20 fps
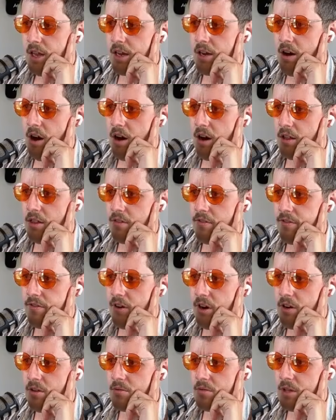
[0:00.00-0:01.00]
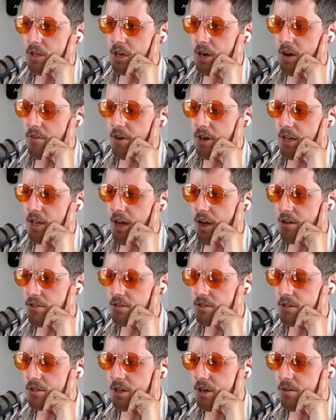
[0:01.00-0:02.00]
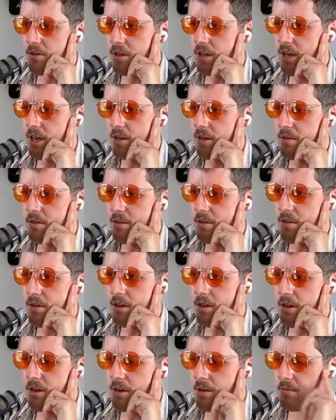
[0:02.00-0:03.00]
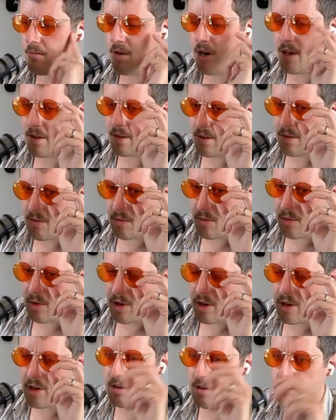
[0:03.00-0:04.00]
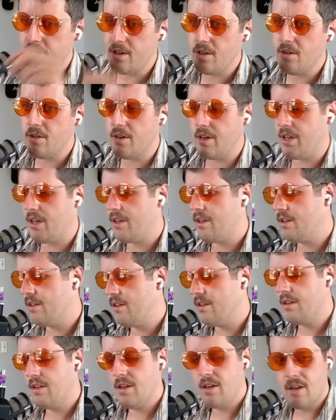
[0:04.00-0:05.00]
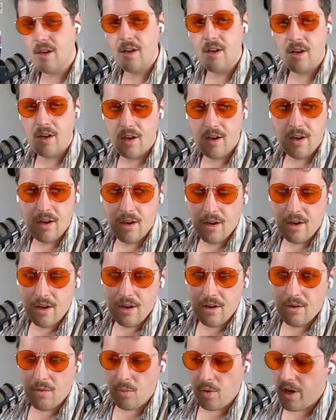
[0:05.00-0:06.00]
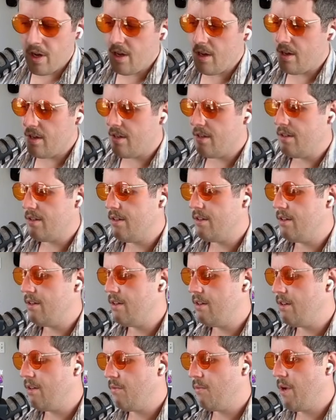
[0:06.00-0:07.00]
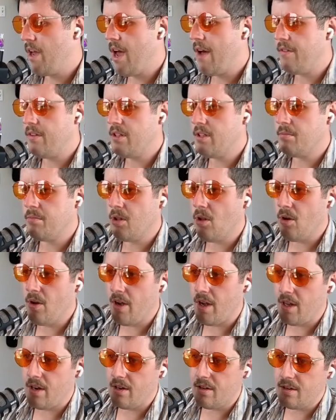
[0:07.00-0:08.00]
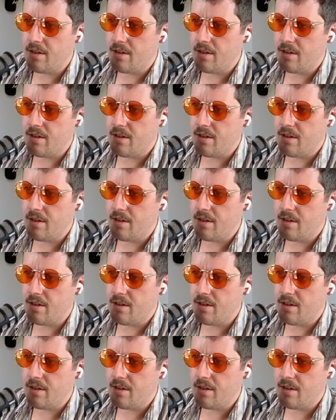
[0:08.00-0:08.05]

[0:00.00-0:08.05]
got on the phone with the governing council and they were like, brother, what are you doing? We haven't deployed.